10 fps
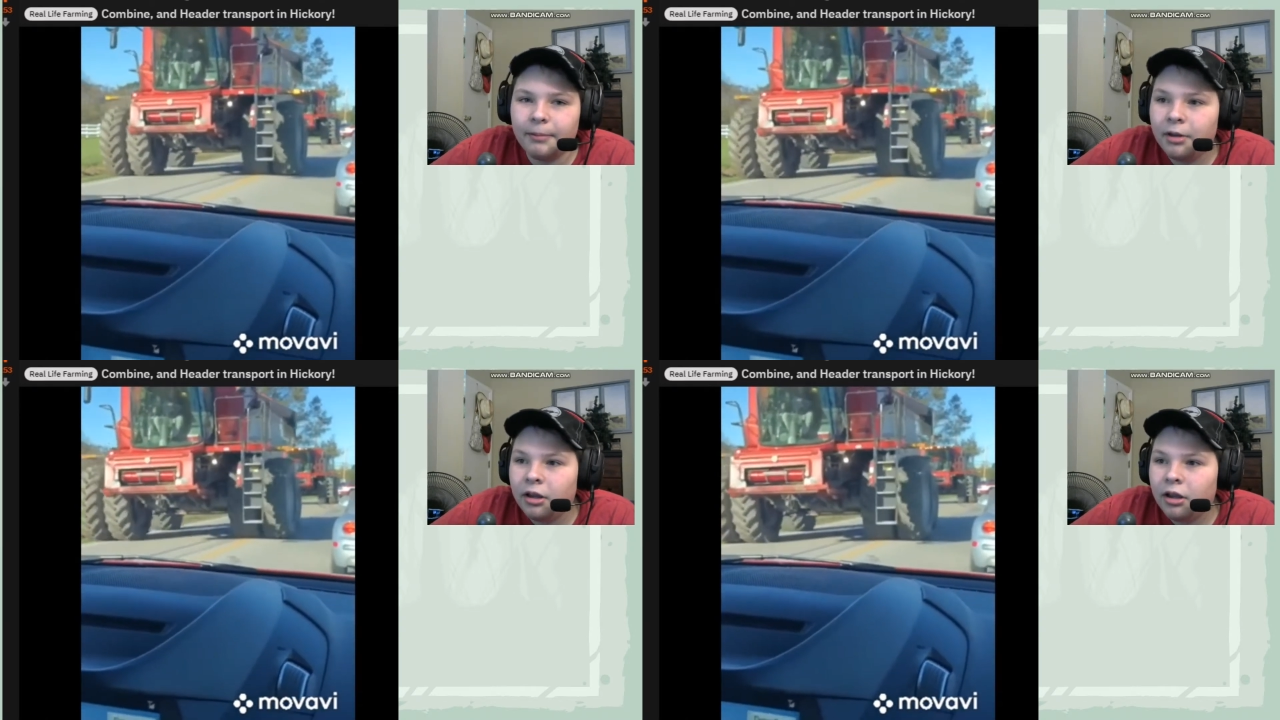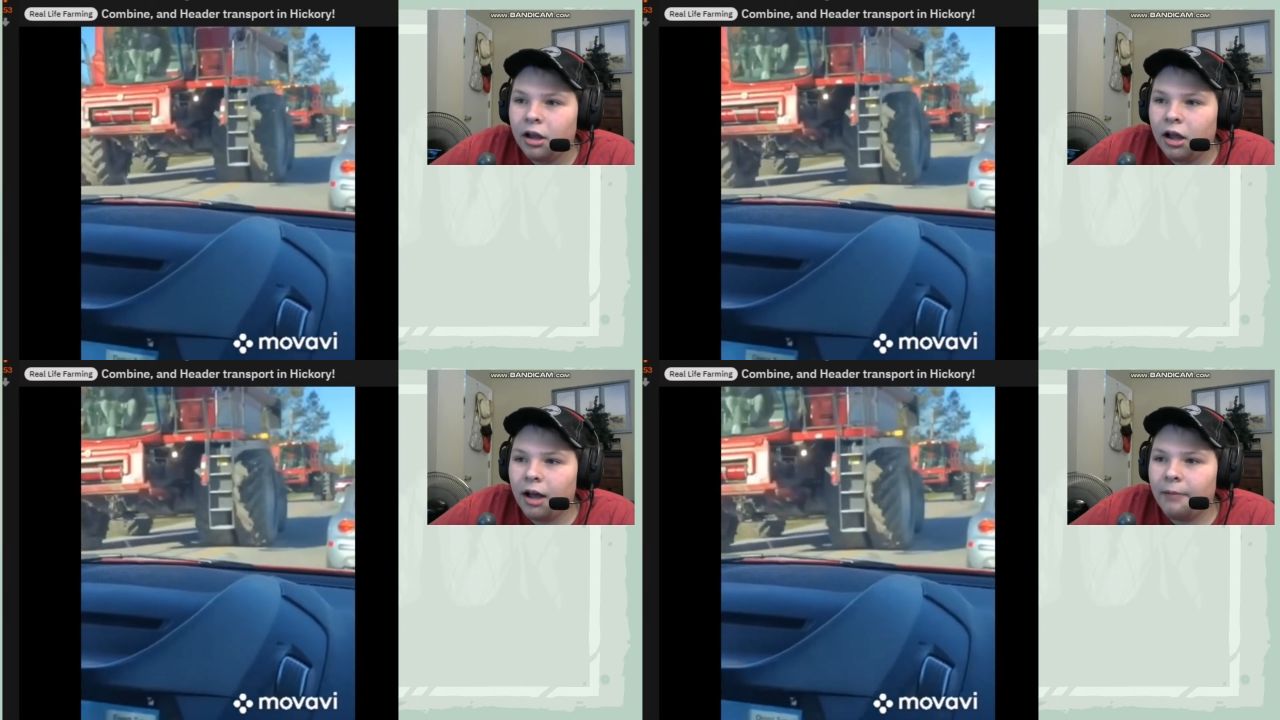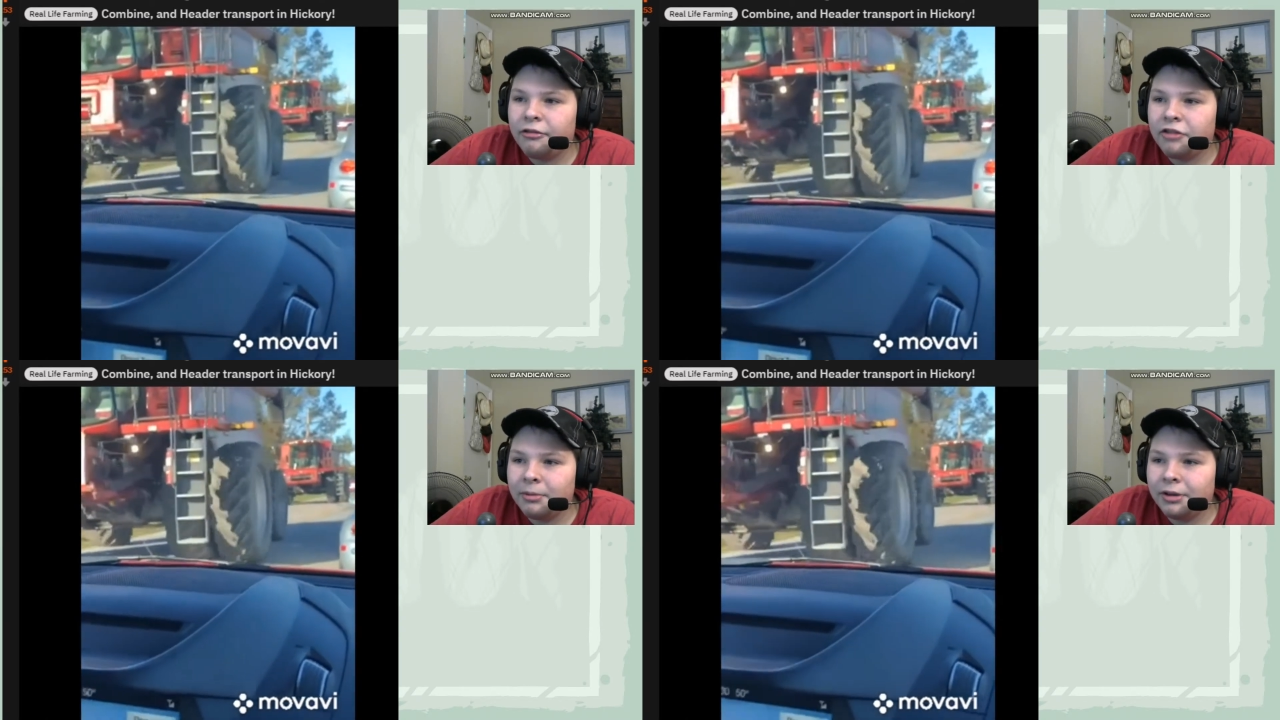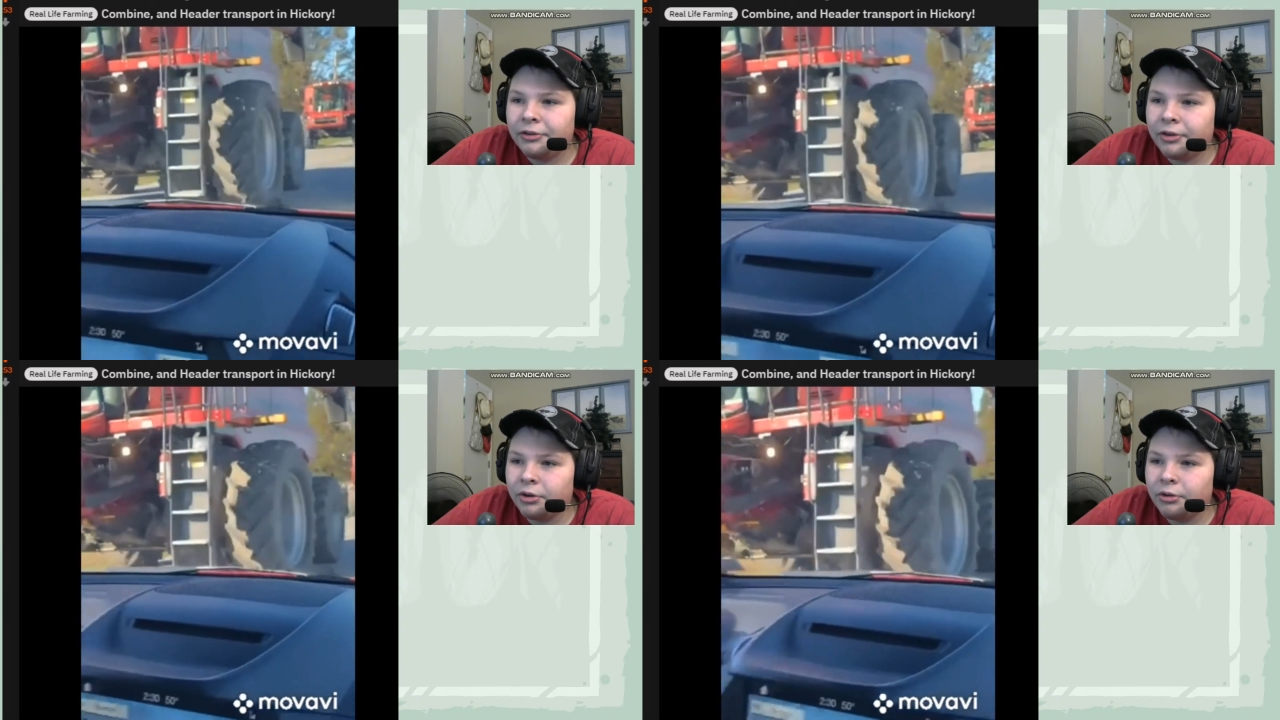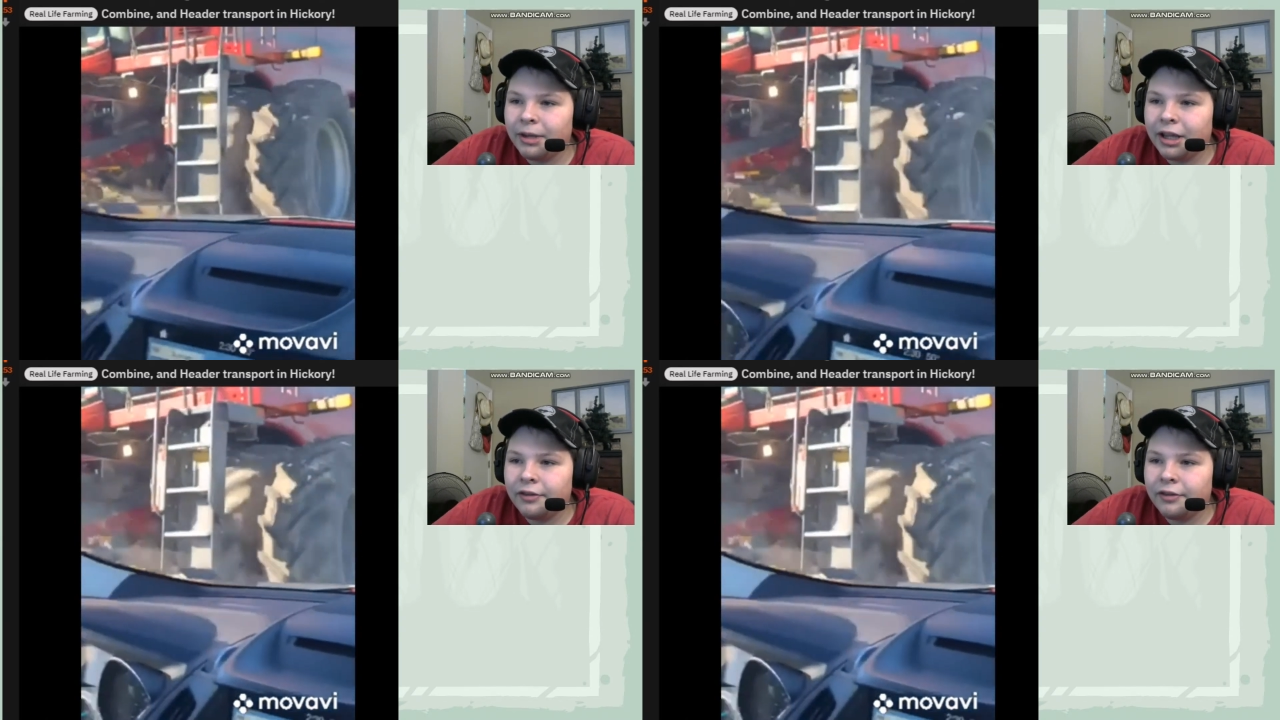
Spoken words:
from his school, because, yeah,